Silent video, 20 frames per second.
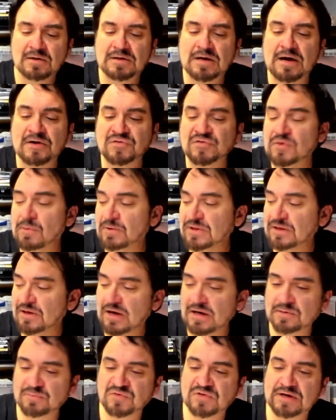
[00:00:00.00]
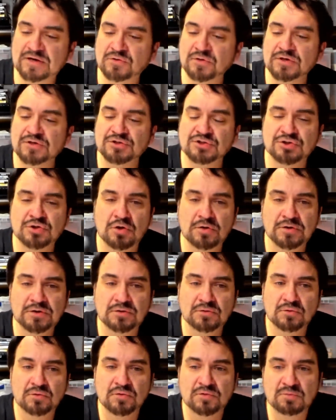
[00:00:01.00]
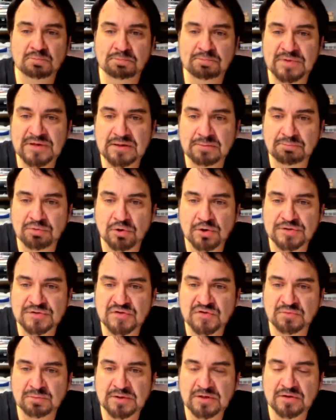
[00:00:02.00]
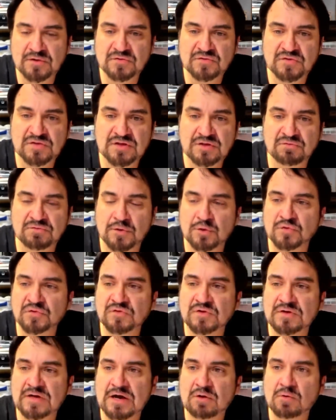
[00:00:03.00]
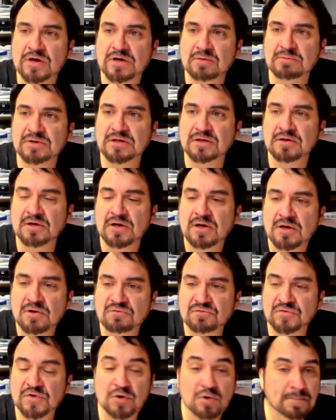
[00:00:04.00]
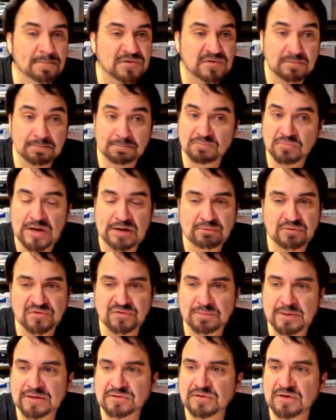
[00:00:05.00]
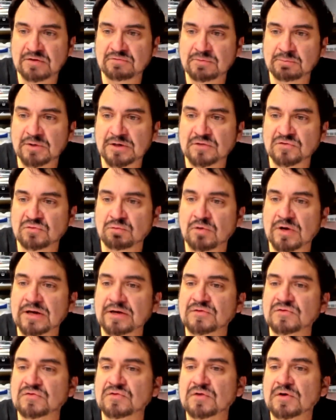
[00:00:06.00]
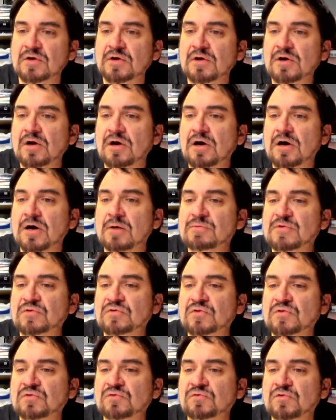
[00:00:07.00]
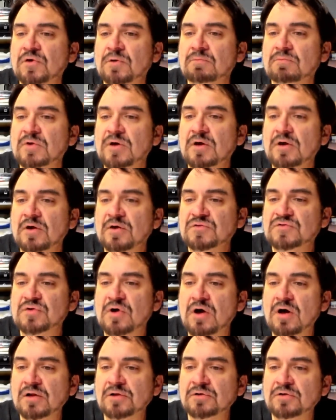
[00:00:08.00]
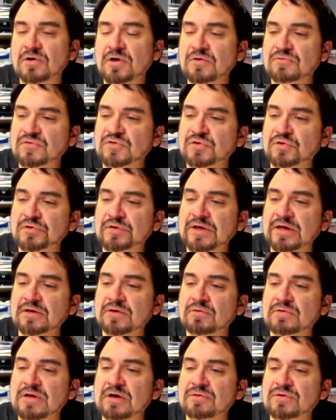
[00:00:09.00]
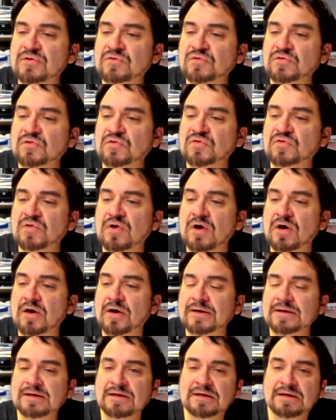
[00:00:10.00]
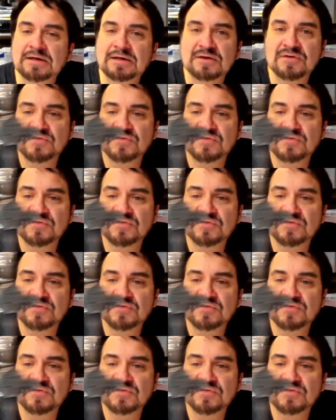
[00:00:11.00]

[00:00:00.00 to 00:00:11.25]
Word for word: Now, some of the items I couldn't show you being purchased because the folks did not want to be filmed. I respected everybody's rights. Um, this is from Dollar of Toledo. Now, this is uh, E.